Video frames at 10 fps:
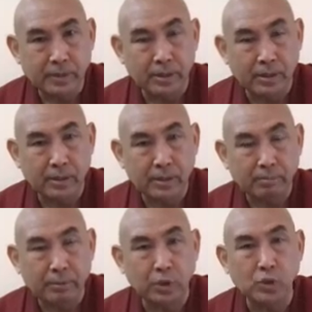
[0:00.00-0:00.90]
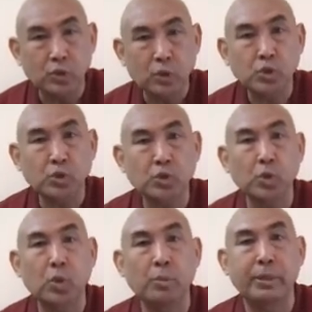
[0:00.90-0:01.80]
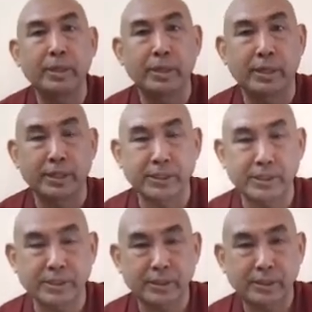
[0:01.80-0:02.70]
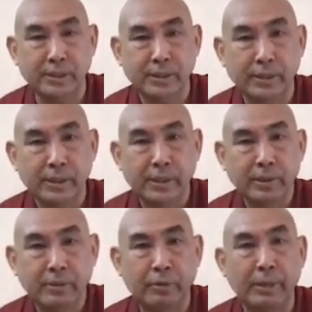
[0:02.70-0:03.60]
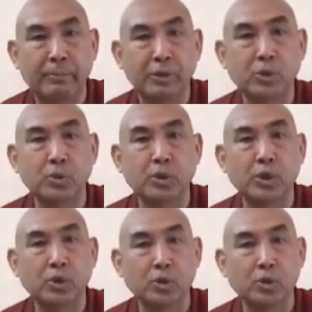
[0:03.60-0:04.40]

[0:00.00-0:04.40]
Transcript: Right? Because so many years, We have been doing a